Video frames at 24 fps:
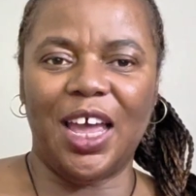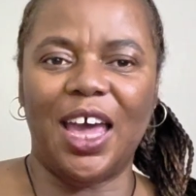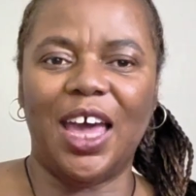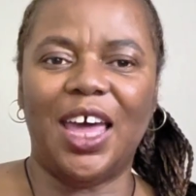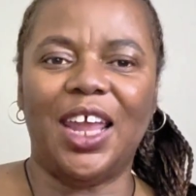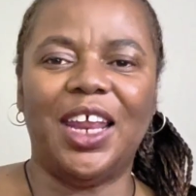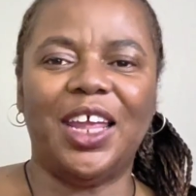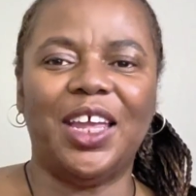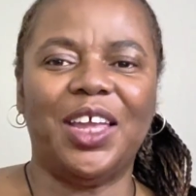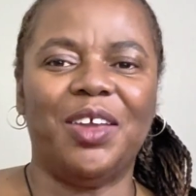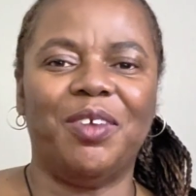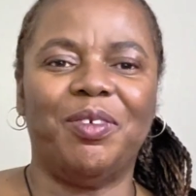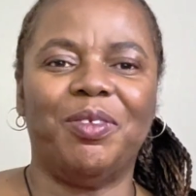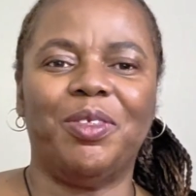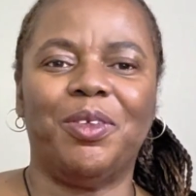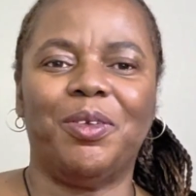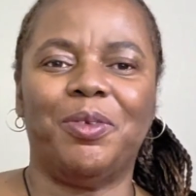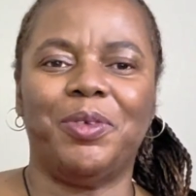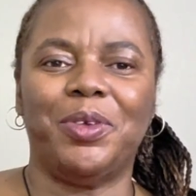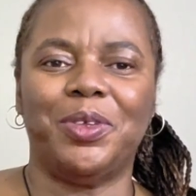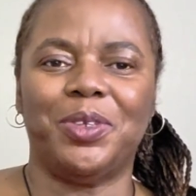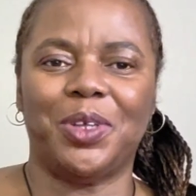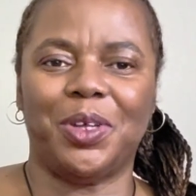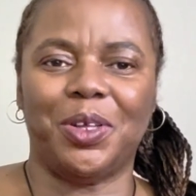And I give
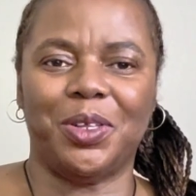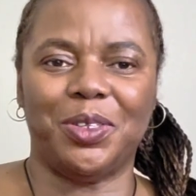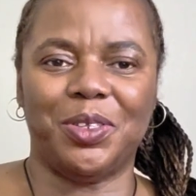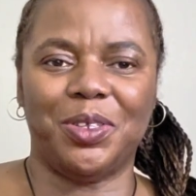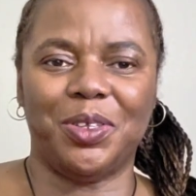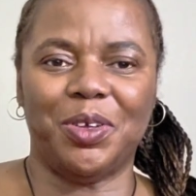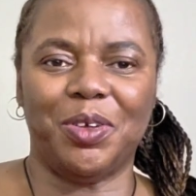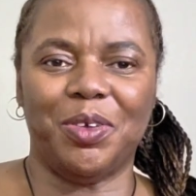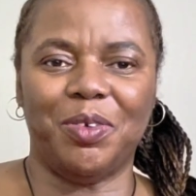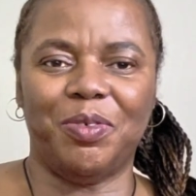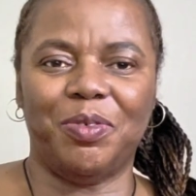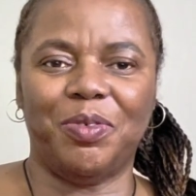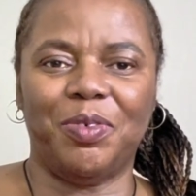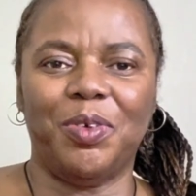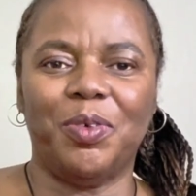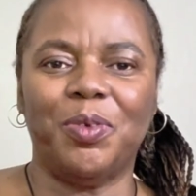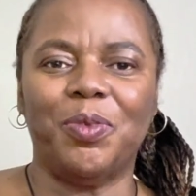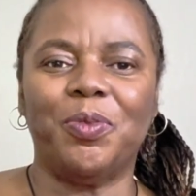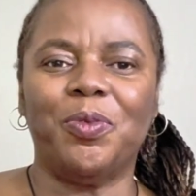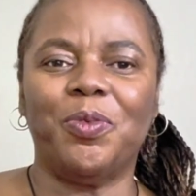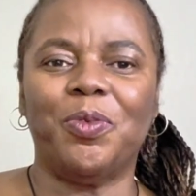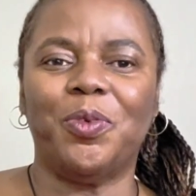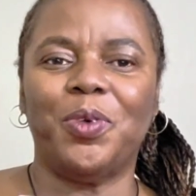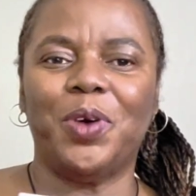the results of
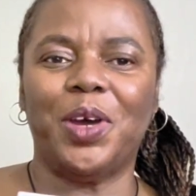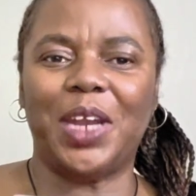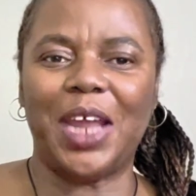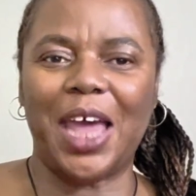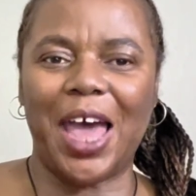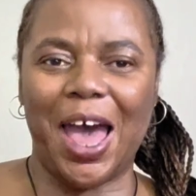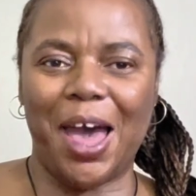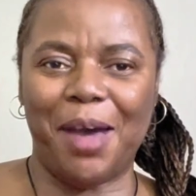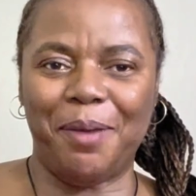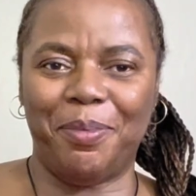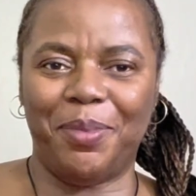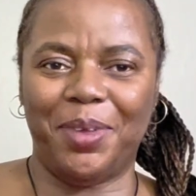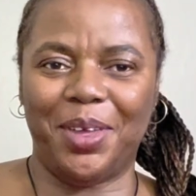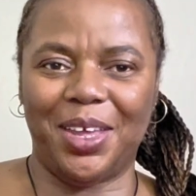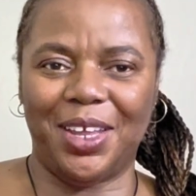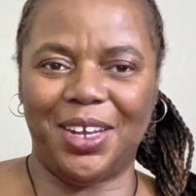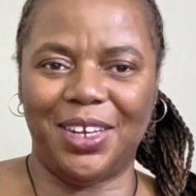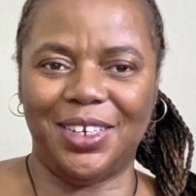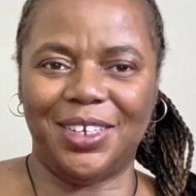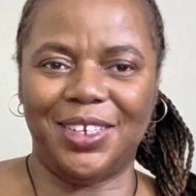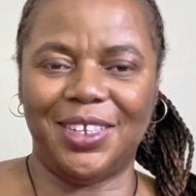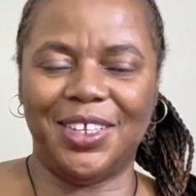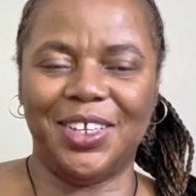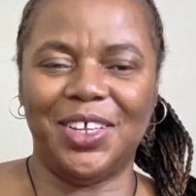what
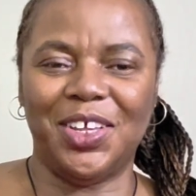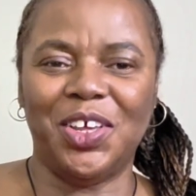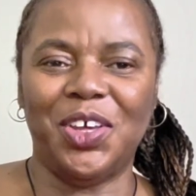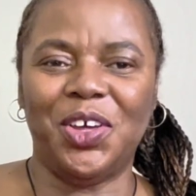happened